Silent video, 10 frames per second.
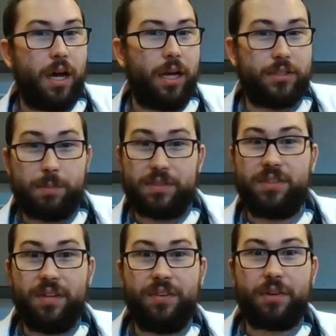a
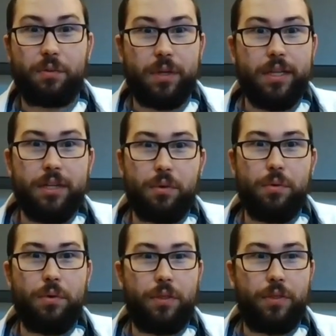specific really
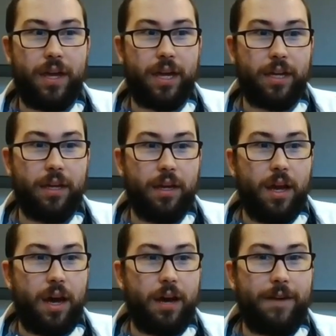cool thing
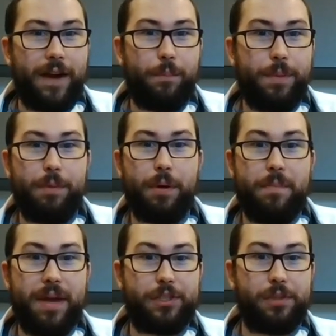of how people
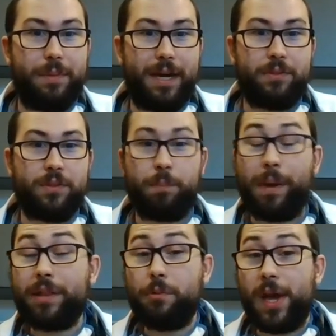measure mountains. By
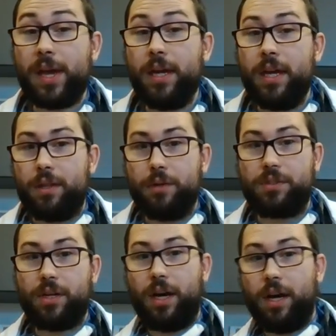the way, those
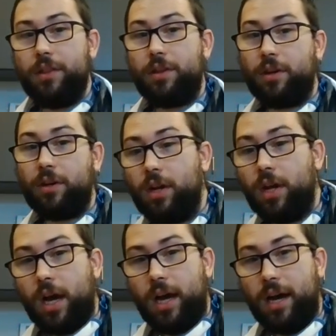other
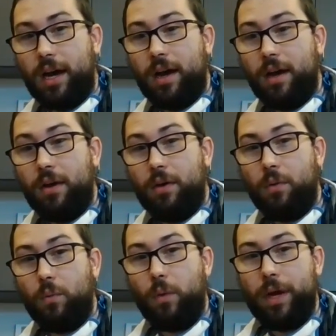
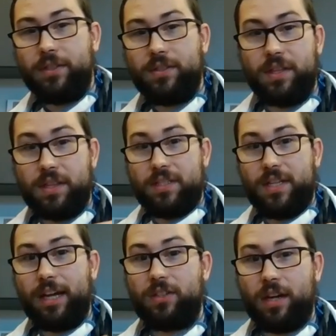ways that the
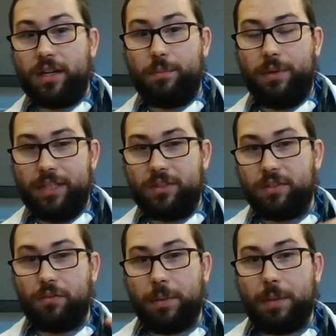tectonic plates, so
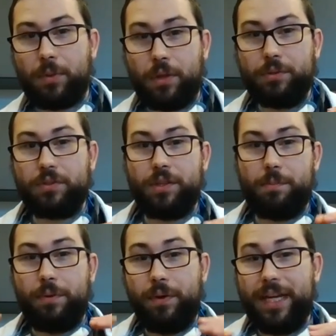remember those are the
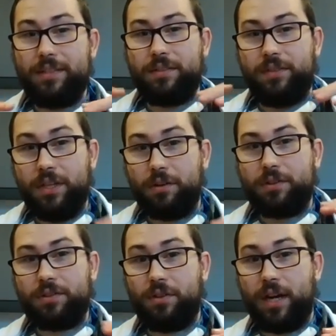plates of the
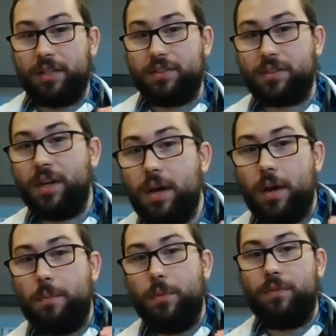Earth's crust,
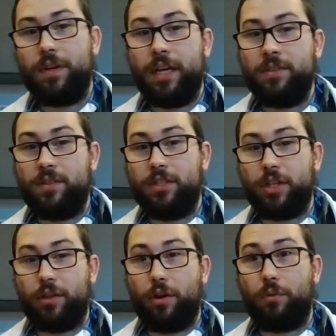move against each
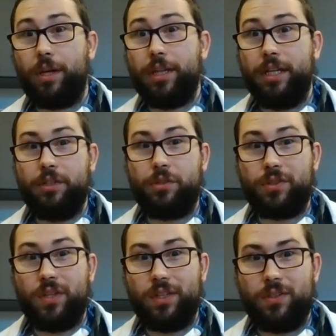other are really
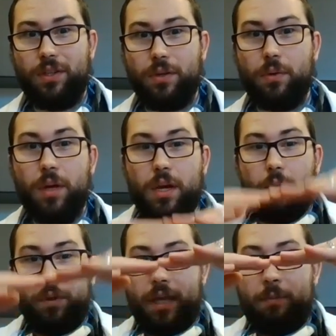interesting too.
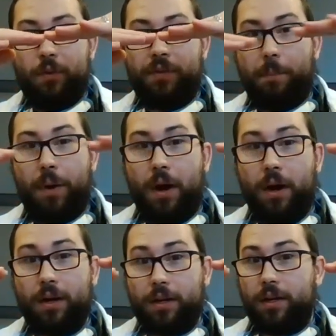When they move
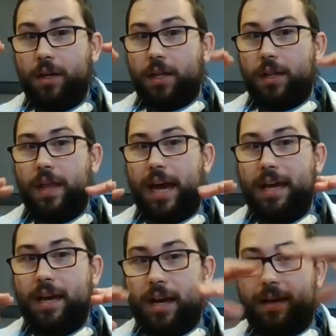apart, that
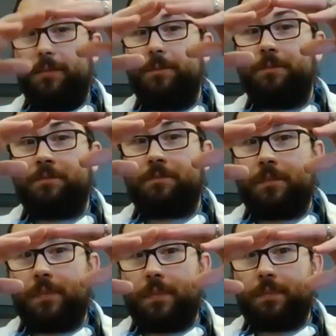
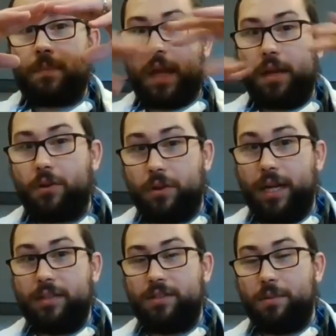
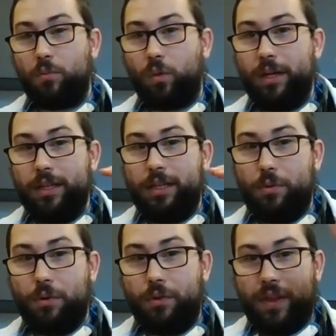creates some really
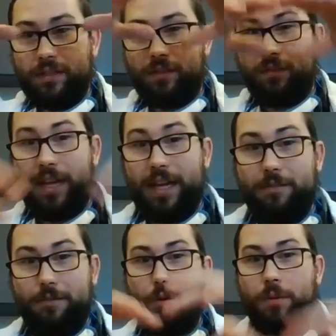cool things of land
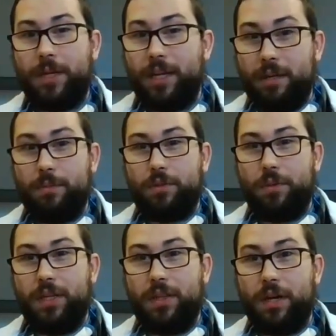forming in
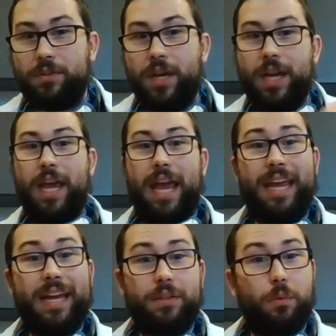between those.
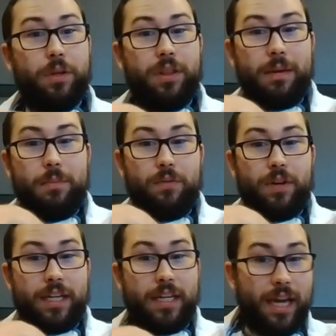And when they move
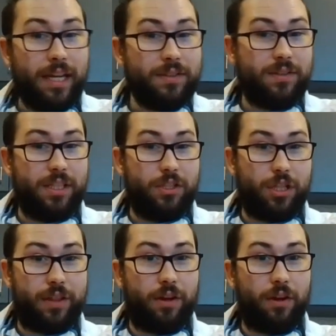against each
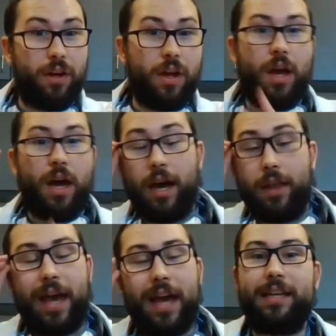other,
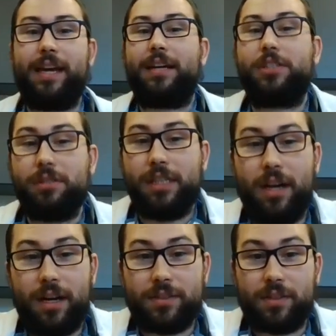that can actually
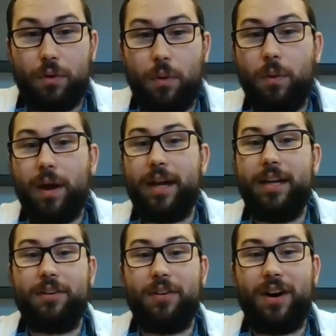cause quite
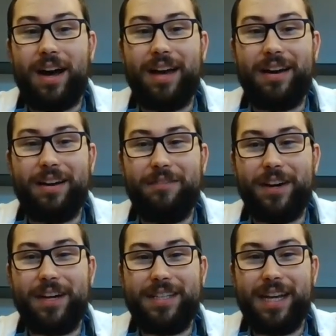a lot of
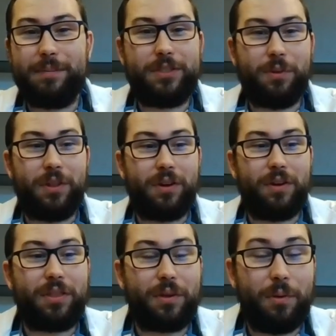damage with
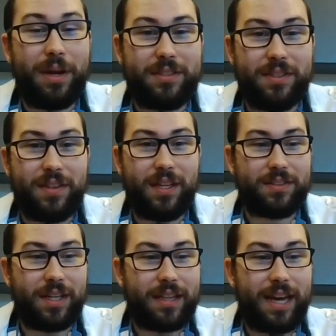earthquakes and things
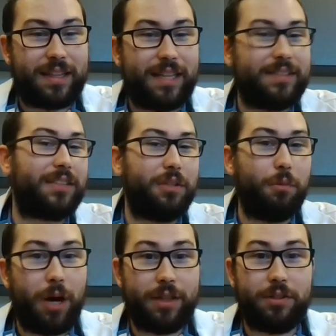like that. That's actually
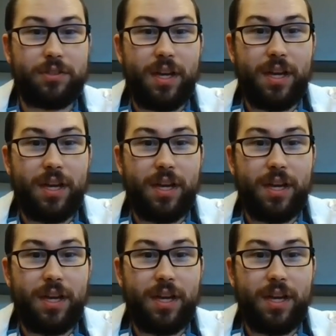why there's